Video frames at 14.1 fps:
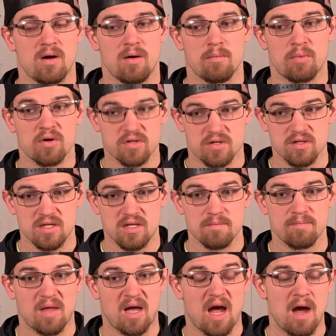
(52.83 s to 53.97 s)
Personally,
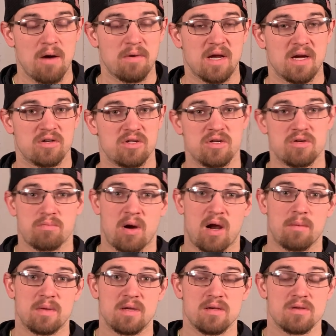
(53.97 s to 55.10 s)
I would actually
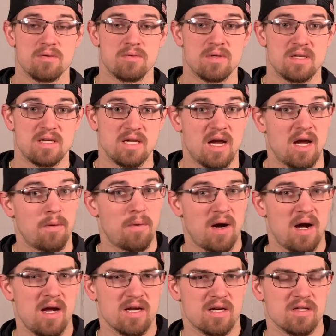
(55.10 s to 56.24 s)
probably do a
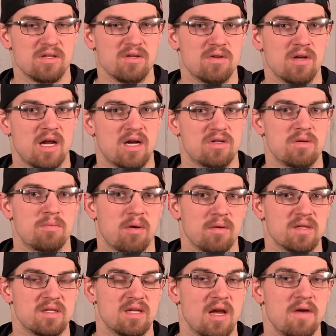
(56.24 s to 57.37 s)
DIY because you could actually probably
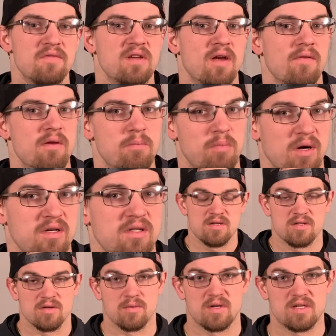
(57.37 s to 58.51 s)
save 70 bucks.
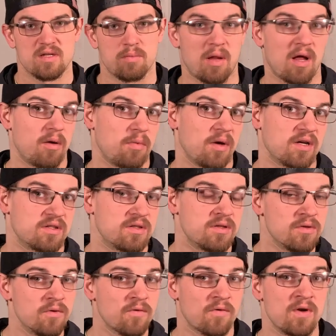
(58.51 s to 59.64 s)
So what does a Plyo Box
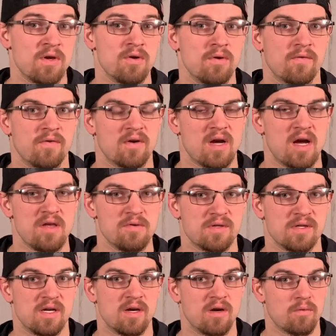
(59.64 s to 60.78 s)
do for you if you're not using
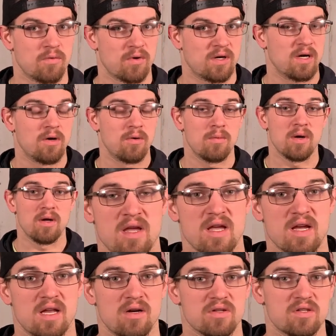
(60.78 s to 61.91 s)
it in a workout? Well, it
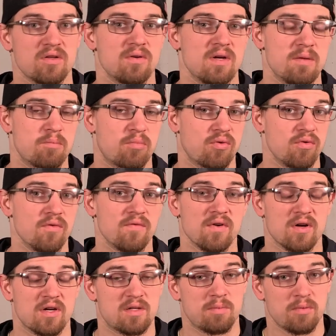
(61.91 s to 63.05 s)
can also improve your
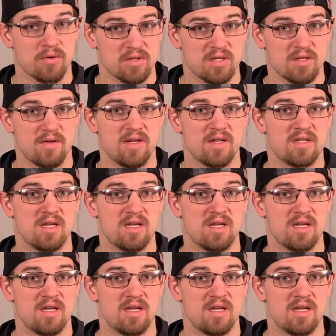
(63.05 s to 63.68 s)
explosiveness,